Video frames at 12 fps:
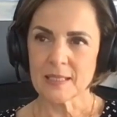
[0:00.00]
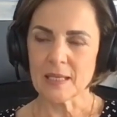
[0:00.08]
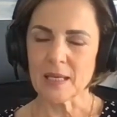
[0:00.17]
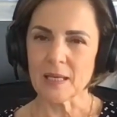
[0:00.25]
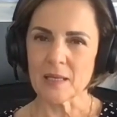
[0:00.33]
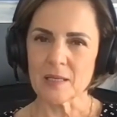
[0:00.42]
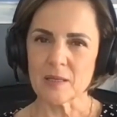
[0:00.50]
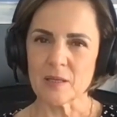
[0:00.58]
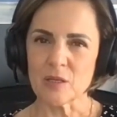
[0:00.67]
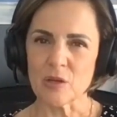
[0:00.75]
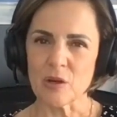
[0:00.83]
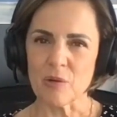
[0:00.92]
in
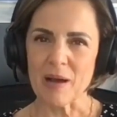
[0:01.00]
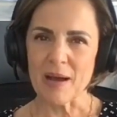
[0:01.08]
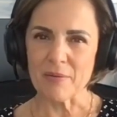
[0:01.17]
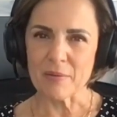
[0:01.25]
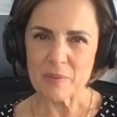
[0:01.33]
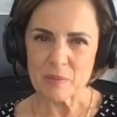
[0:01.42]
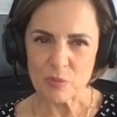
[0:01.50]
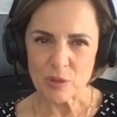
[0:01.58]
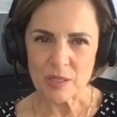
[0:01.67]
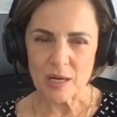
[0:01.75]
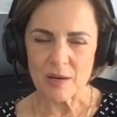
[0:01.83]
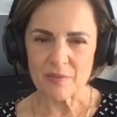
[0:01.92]
how to be more
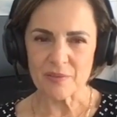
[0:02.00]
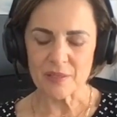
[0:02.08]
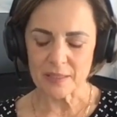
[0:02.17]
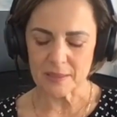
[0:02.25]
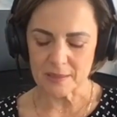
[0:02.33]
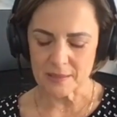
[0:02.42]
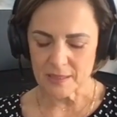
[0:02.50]
confident.